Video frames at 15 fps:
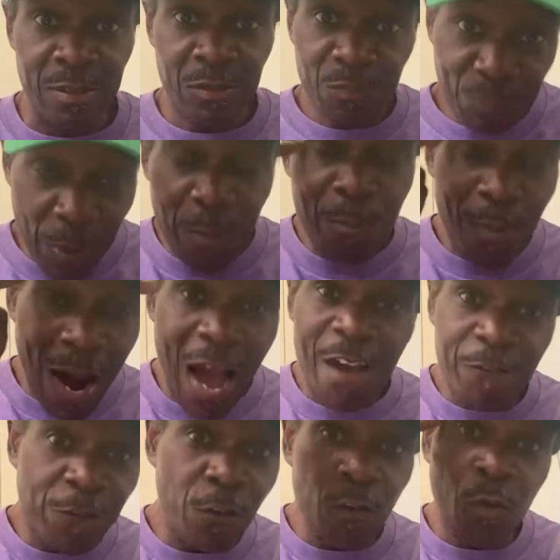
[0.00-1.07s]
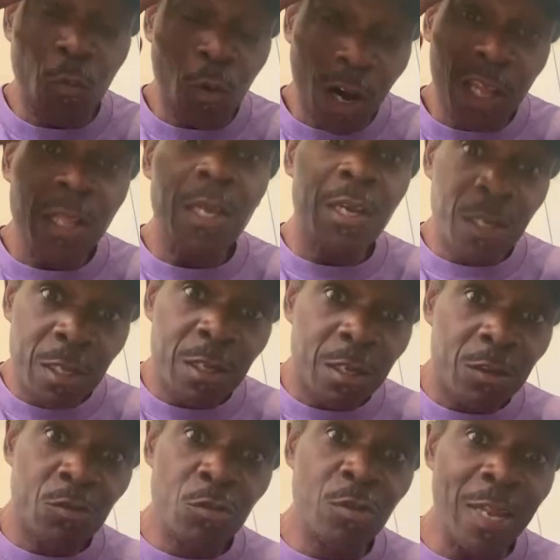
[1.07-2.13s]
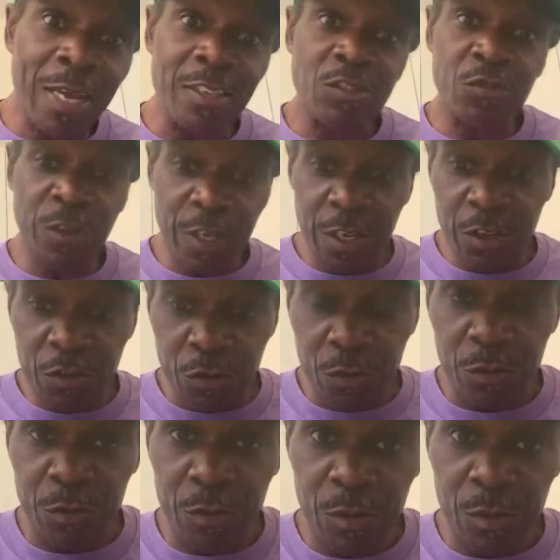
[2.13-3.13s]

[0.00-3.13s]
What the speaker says: Be mindful of what you let trigger you.